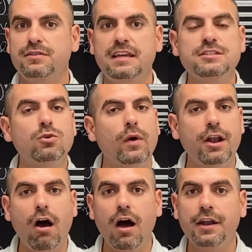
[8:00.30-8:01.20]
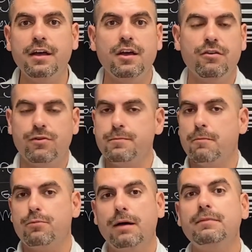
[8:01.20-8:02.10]
things going on from your
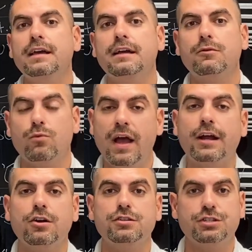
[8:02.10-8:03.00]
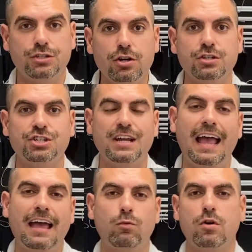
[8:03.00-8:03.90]
public record search.
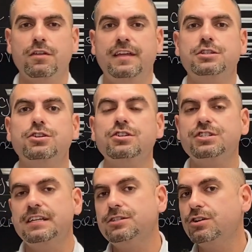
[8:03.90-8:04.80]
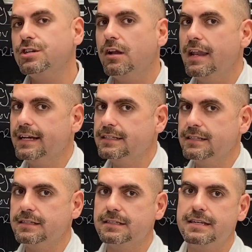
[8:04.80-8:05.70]
And where do they search? They search on
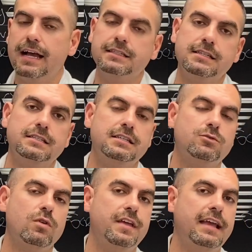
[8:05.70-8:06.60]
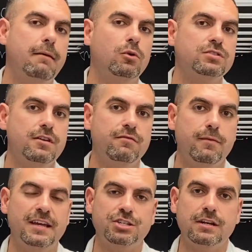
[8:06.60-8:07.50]
Lexis Nexis is where they get most of the
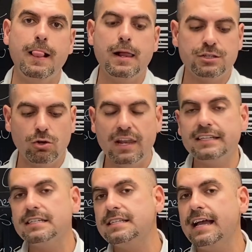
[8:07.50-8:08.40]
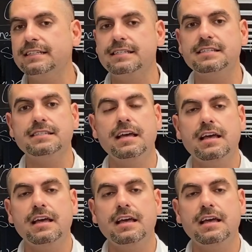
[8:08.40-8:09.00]
information. So Lexis Nexis